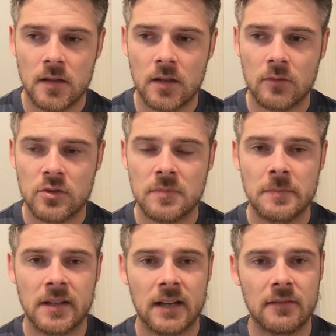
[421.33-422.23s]
you know, some
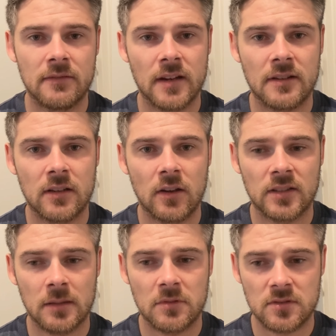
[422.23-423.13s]
people can have a very long
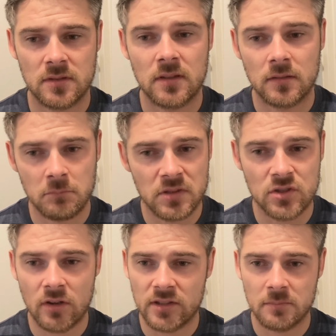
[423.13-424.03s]
term, but
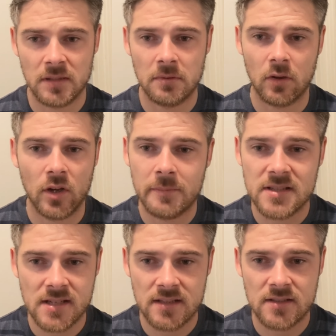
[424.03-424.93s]
majority of people, high
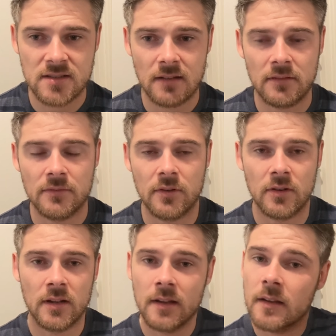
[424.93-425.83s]
percentages, have it
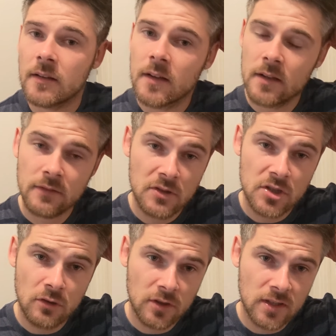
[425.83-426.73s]
for very
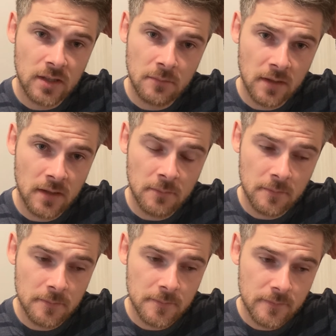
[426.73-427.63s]
short term
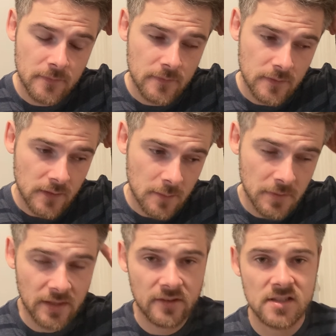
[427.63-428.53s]

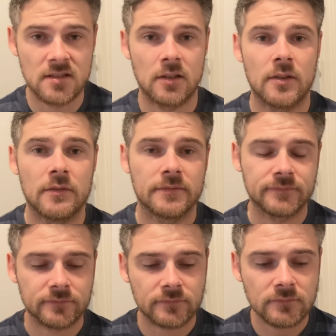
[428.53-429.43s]
periods in their life.
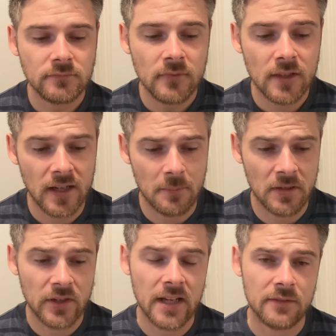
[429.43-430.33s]

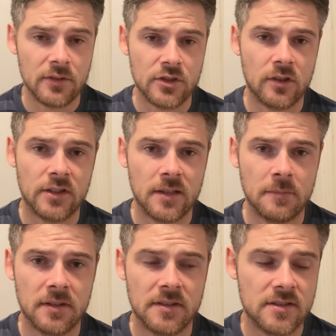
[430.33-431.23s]
And I had it for short term
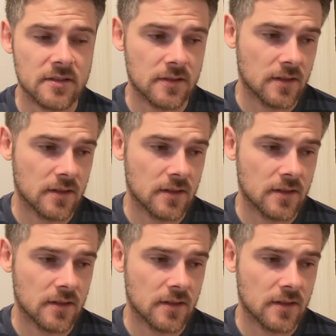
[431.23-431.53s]
periods